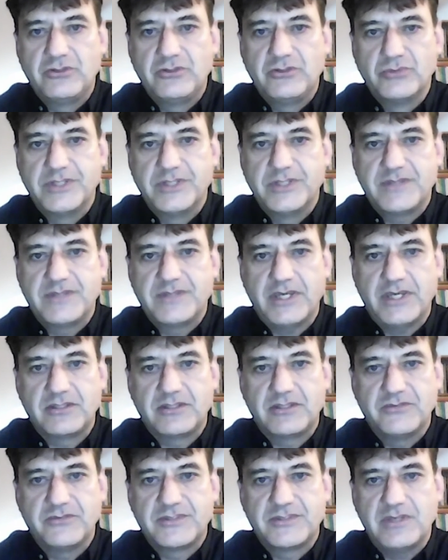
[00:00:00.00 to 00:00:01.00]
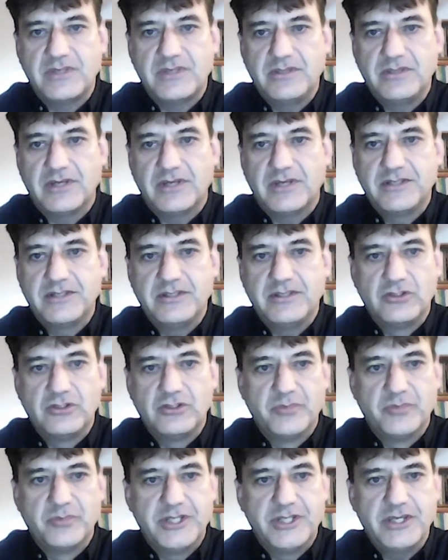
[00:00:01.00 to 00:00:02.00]
to its active state under
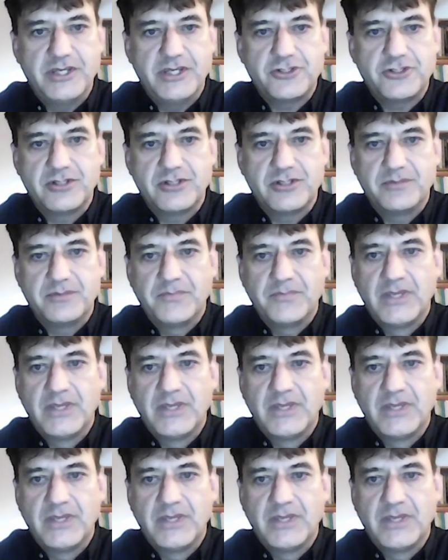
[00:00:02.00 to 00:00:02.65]
illumination,